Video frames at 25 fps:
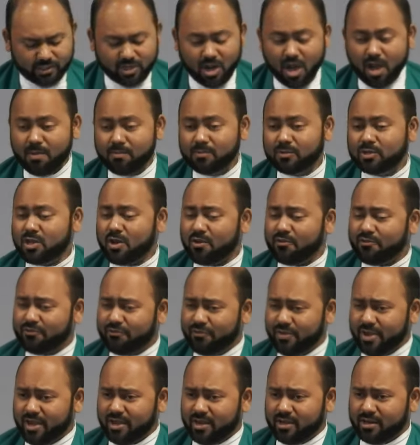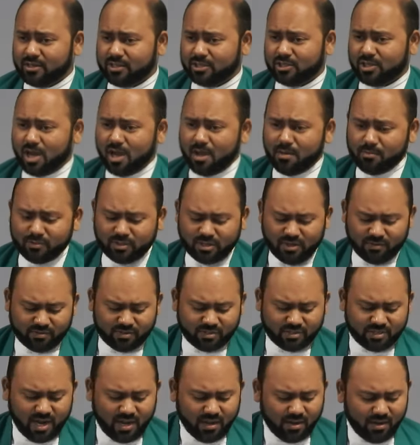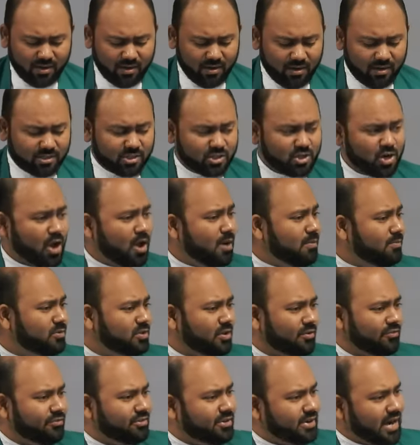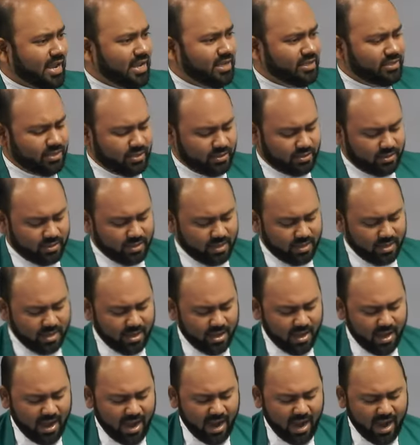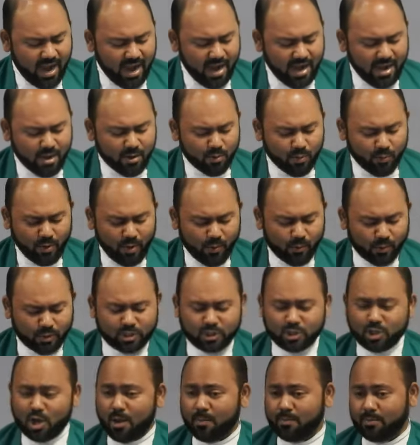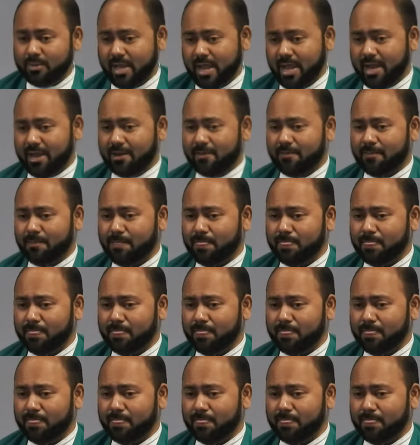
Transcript: Storms of fear, storms of struggle, storms of crisis, and we would stop there.